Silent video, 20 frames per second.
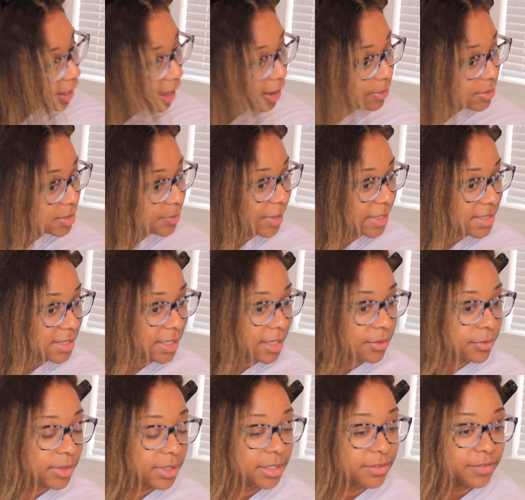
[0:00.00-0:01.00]
I was about to
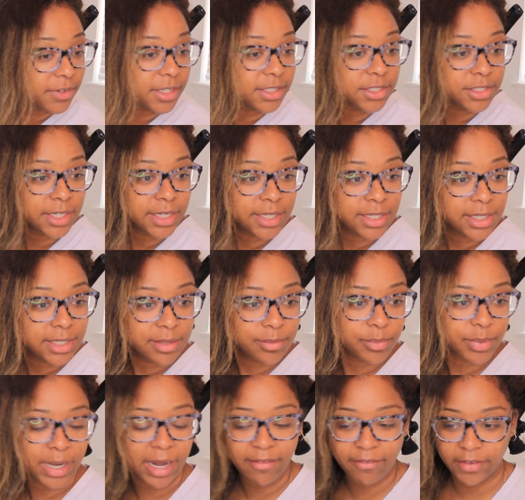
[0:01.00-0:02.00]
get really frustrated,
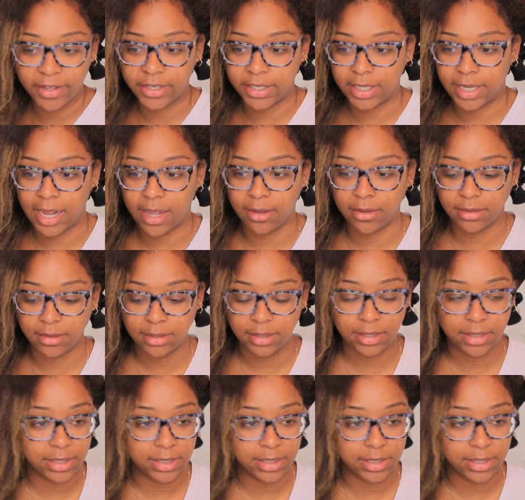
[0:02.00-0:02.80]
but I figured it out,